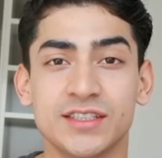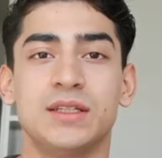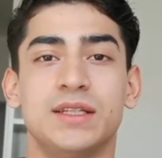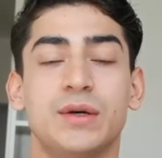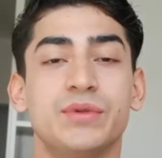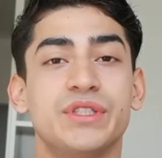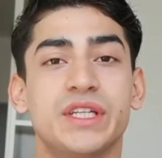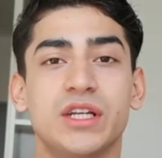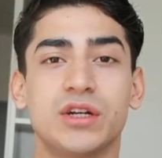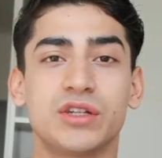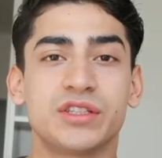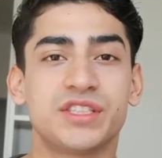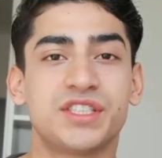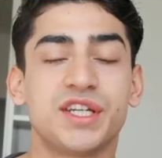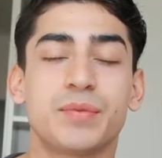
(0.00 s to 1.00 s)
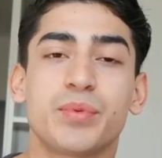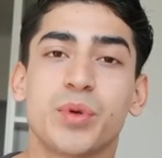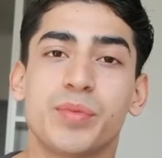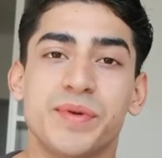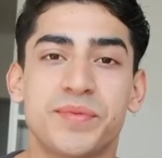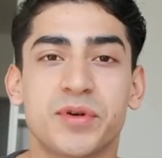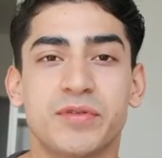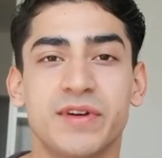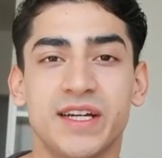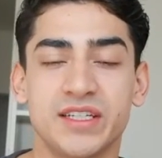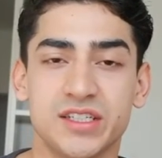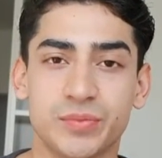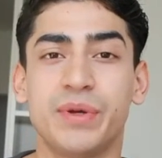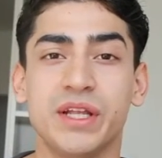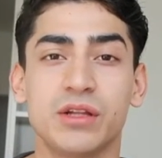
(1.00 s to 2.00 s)
Now when you get on the ship, you'll be
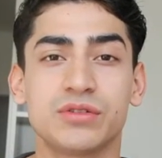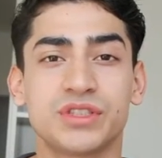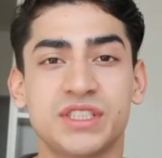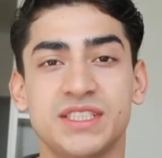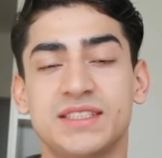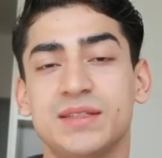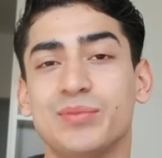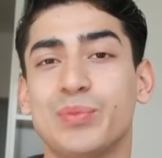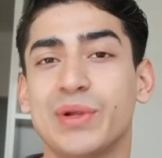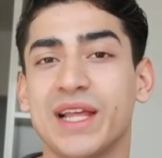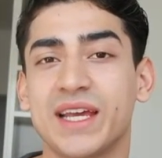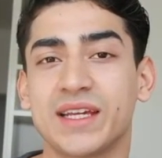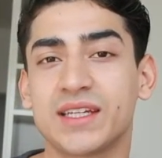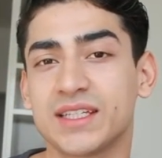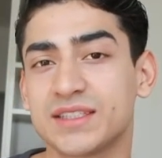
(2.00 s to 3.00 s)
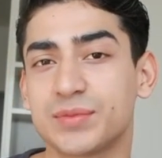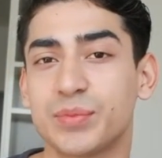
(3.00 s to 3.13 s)
provided pillow sheets and blankets,